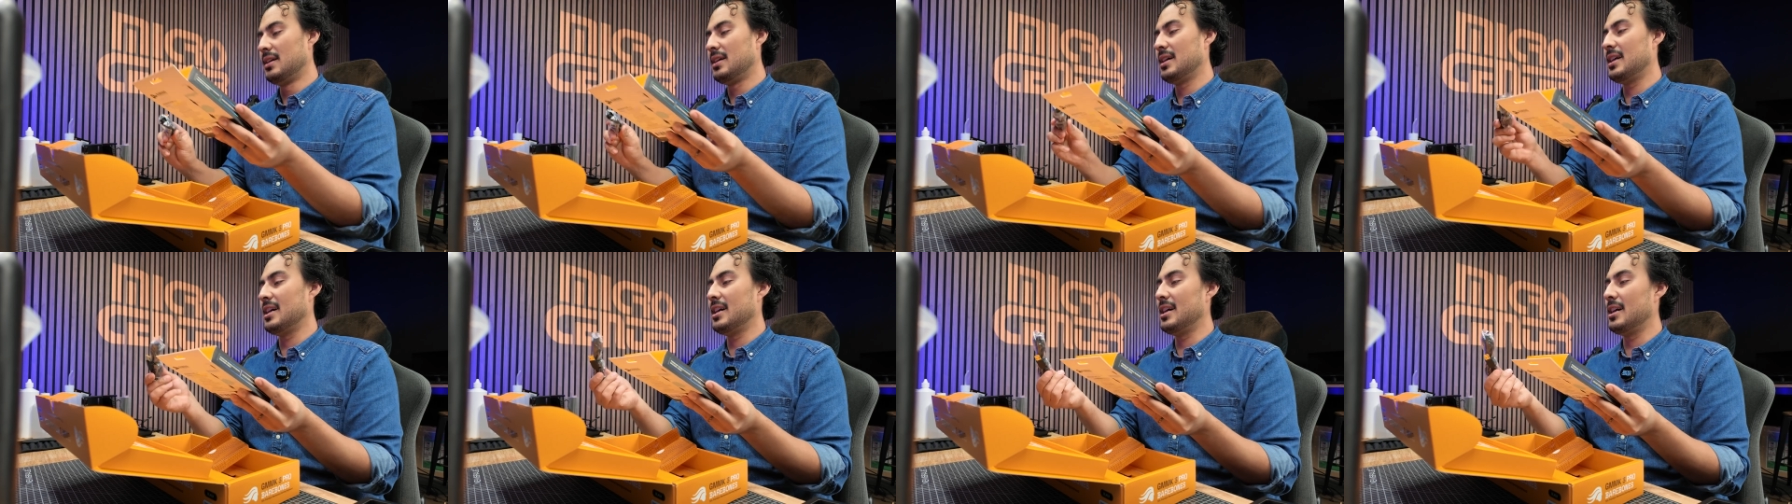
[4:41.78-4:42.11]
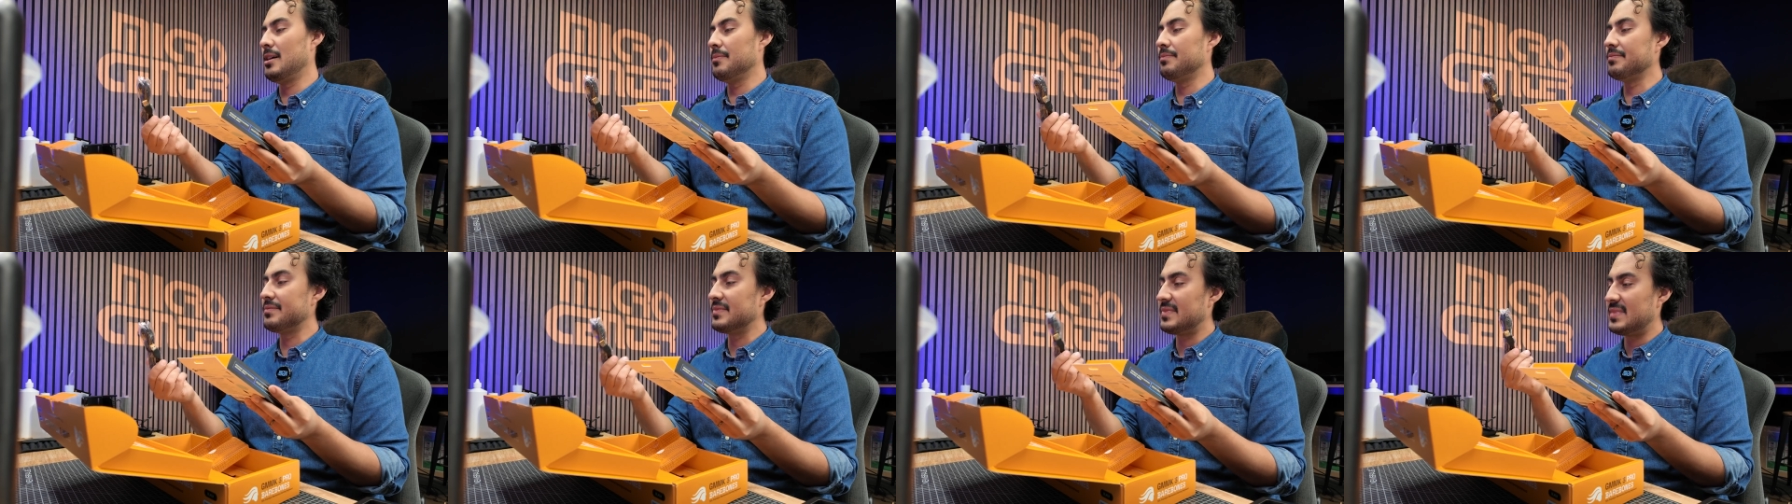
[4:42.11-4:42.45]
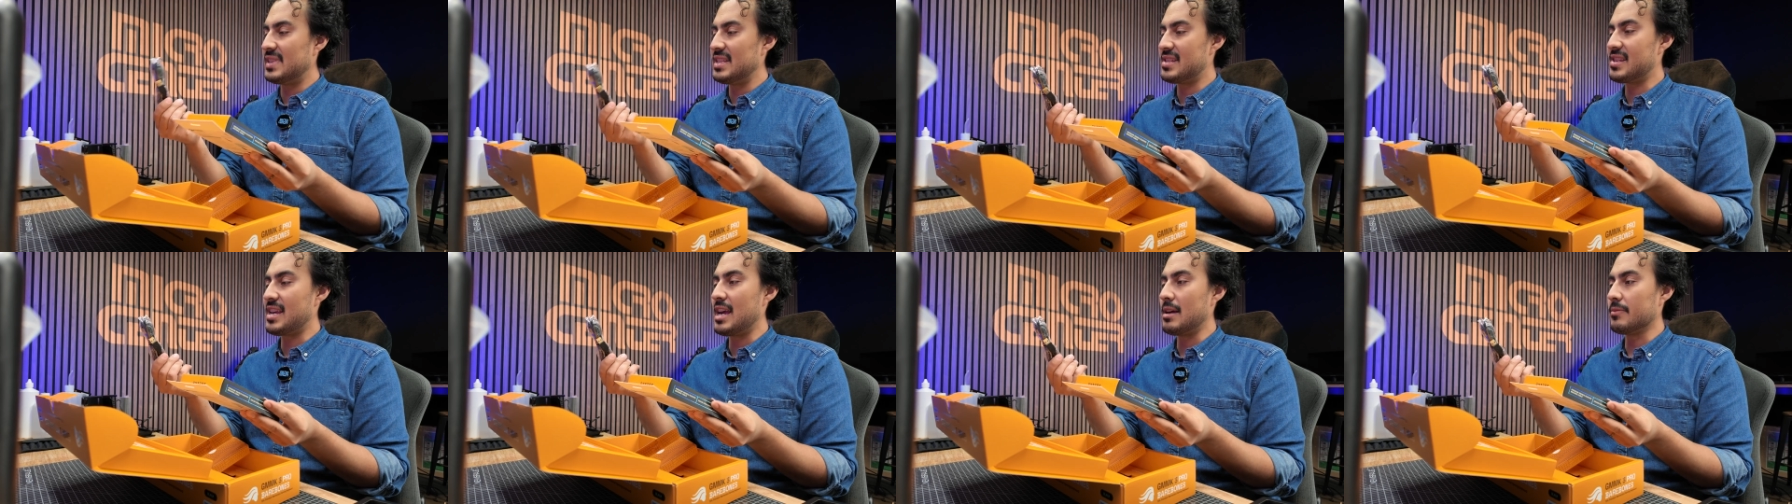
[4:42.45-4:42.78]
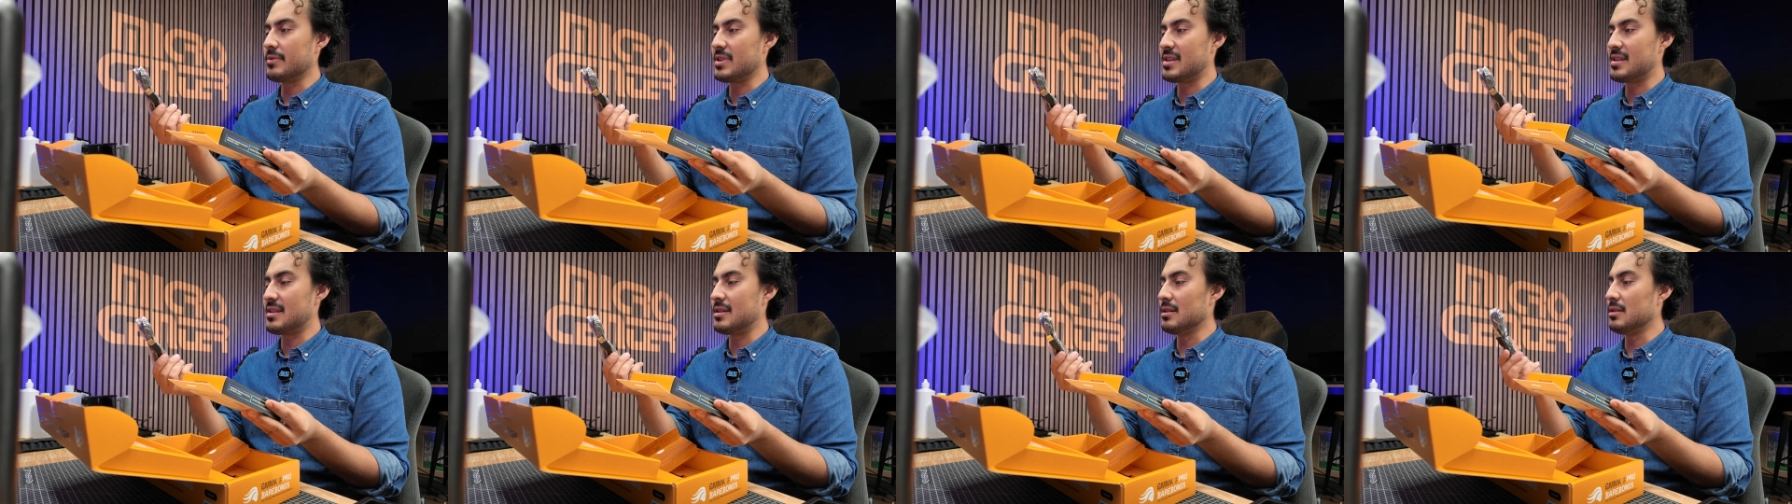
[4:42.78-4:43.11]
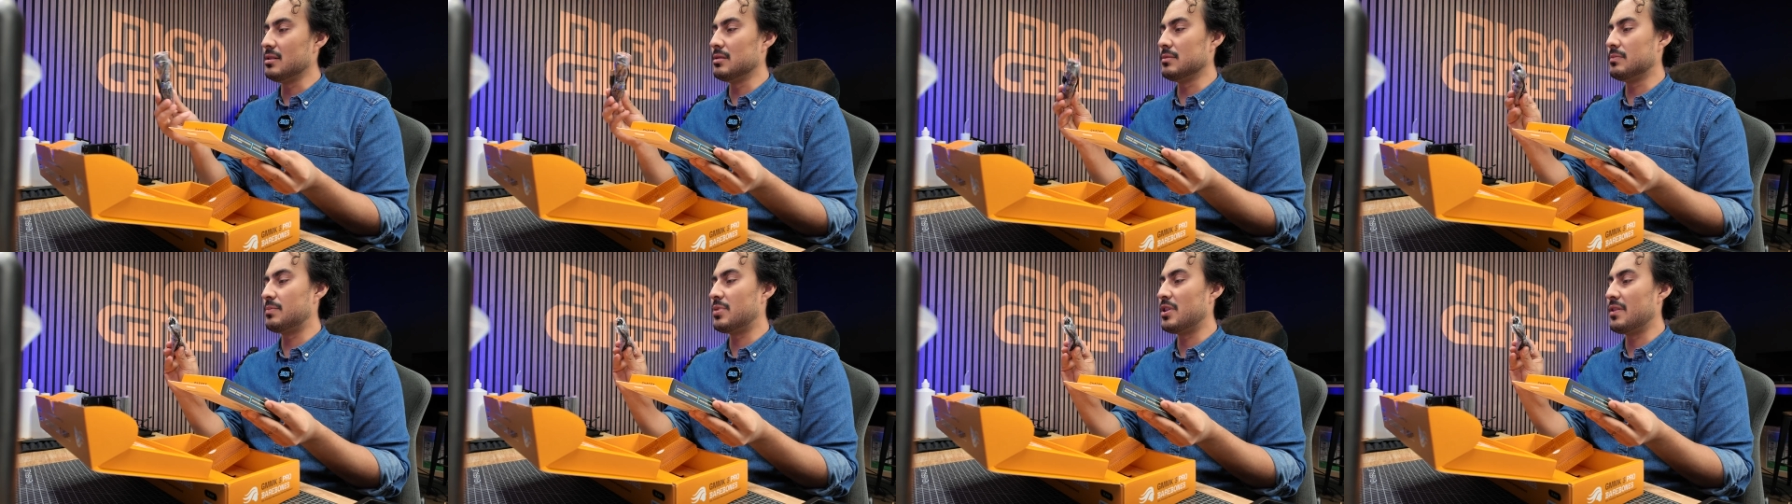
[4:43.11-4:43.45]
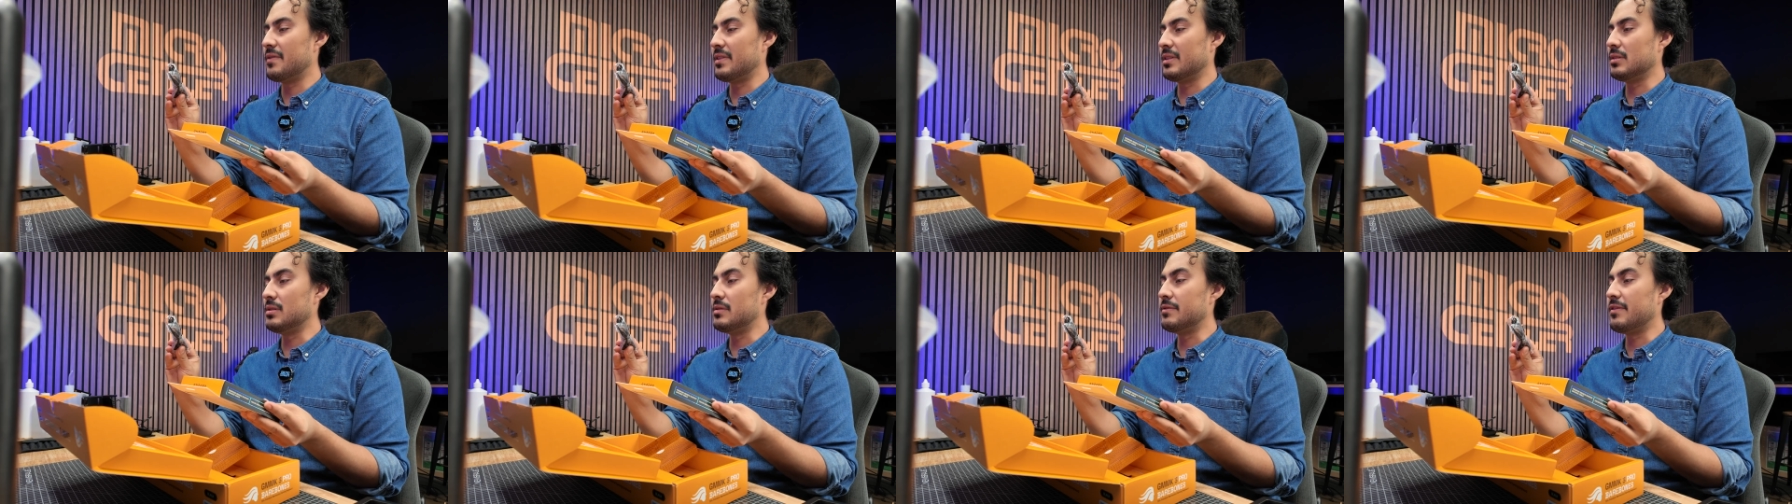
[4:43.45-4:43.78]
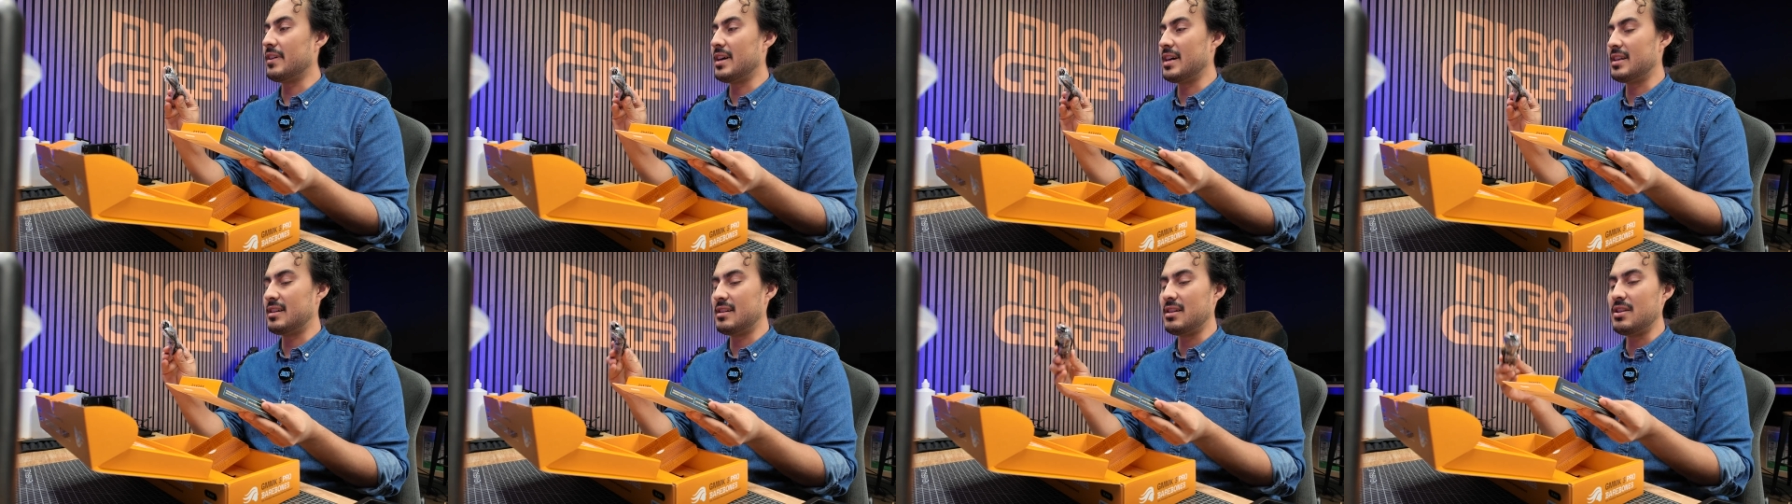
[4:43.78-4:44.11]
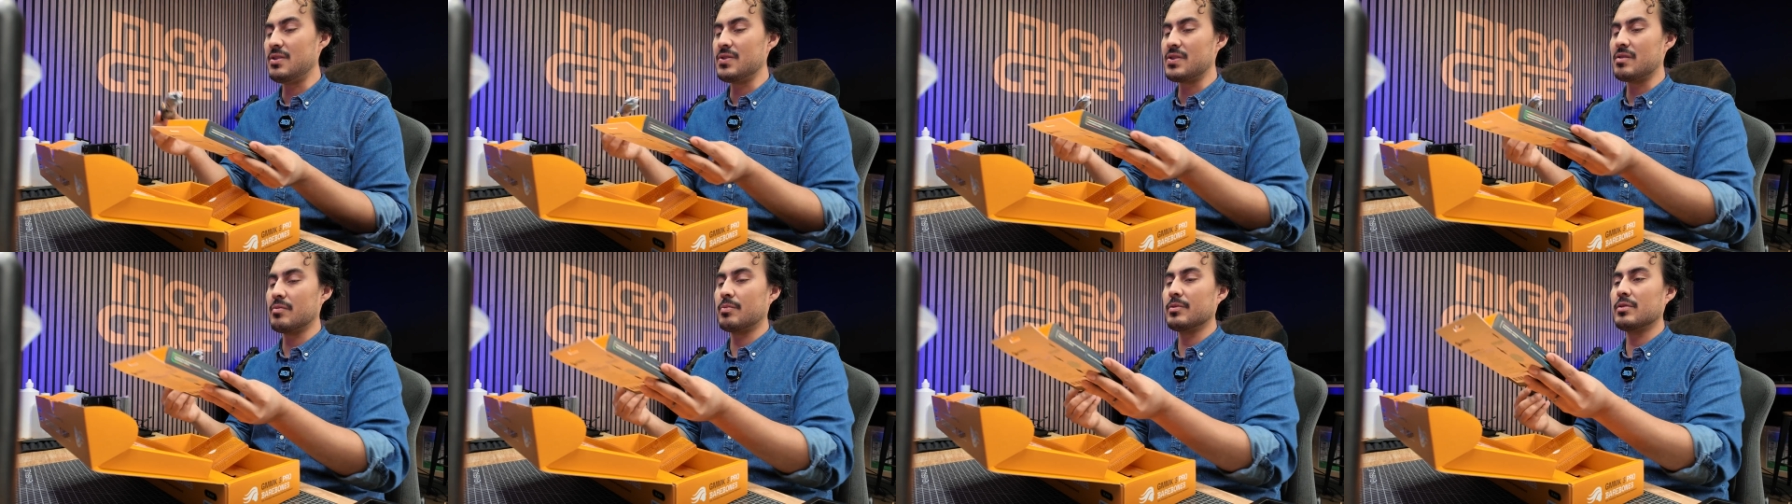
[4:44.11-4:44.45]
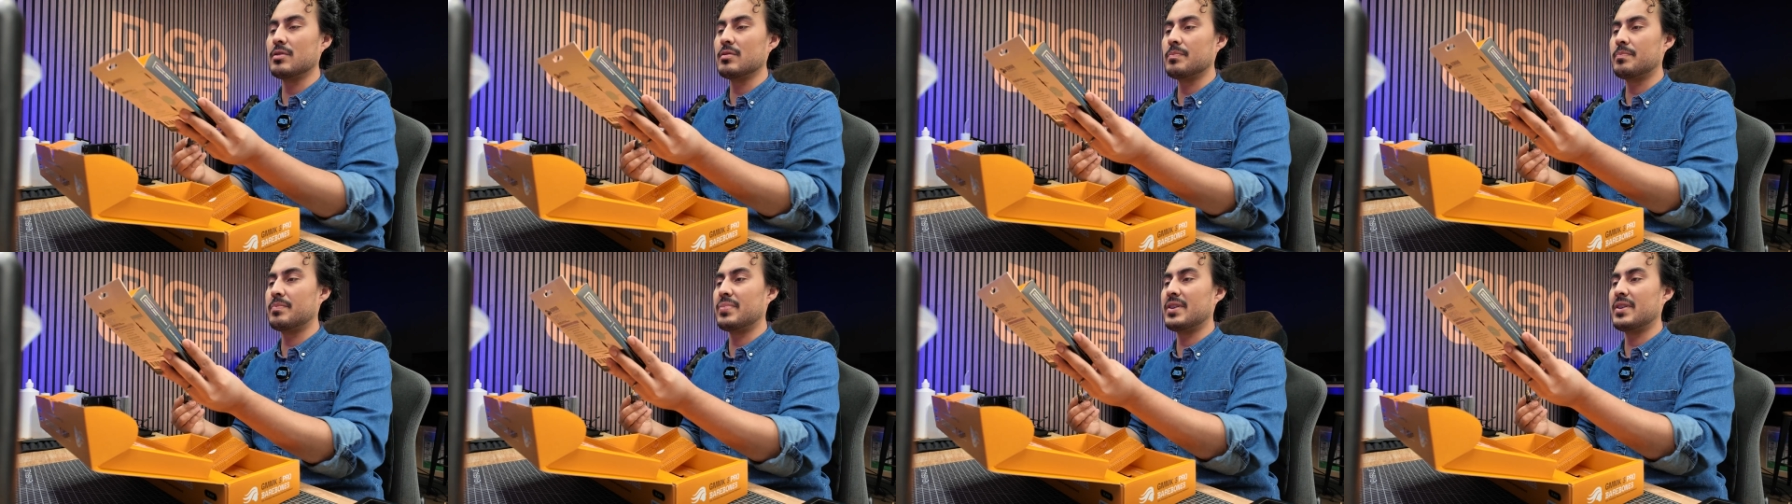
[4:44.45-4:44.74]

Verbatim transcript: Um, this cable's still perfectly fine and usable,